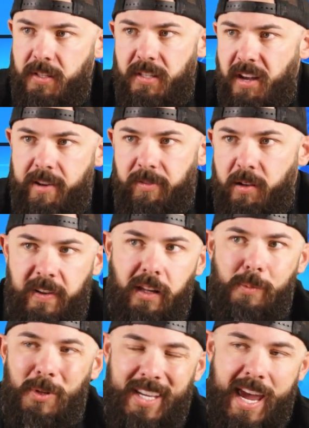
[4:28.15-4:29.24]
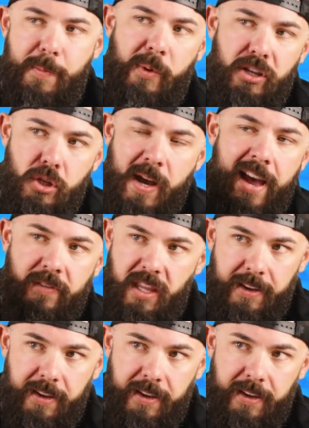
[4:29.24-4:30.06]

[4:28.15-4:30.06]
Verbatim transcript: stuff available yet, but we do have